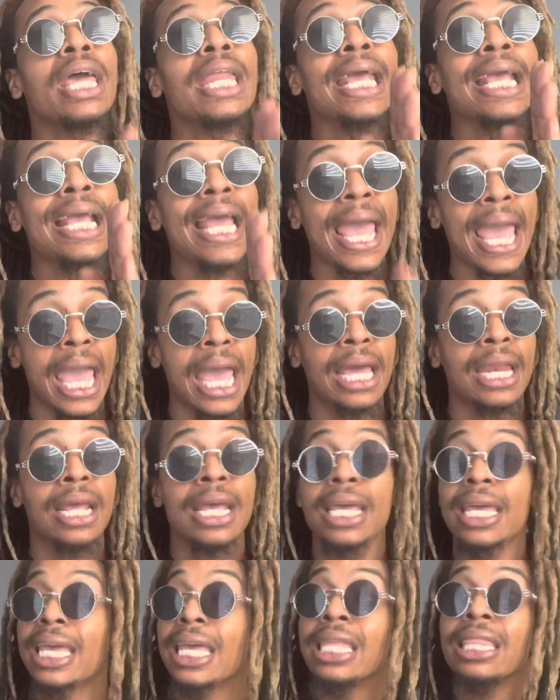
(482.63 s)
they at,
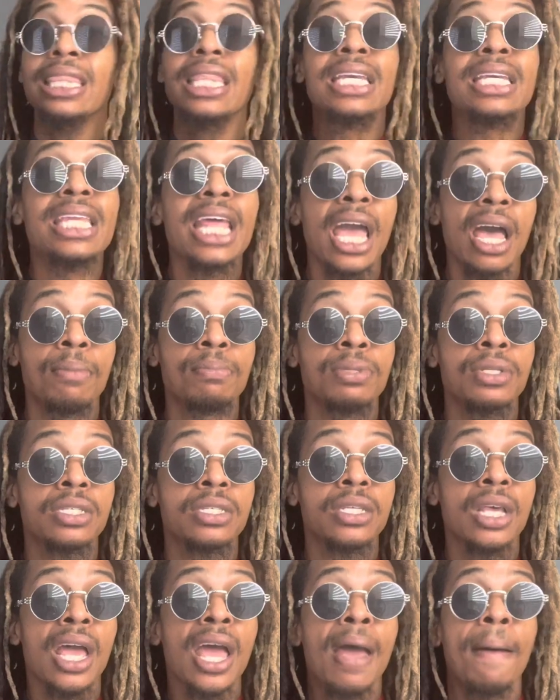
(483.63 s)
in the
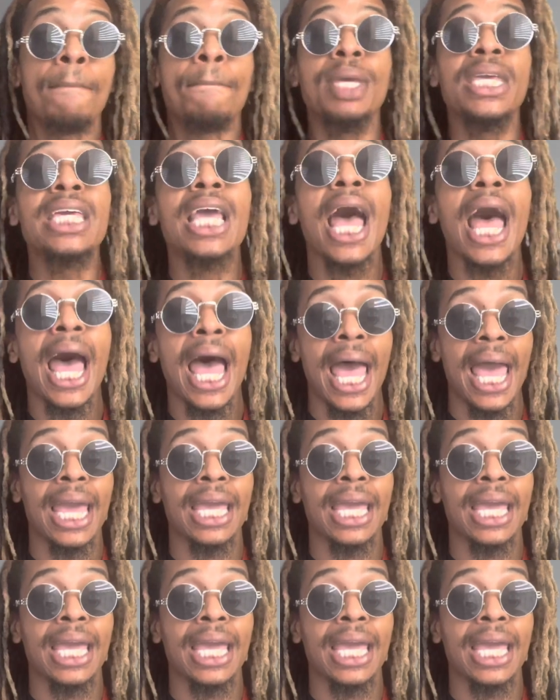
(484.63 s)
depths, behind.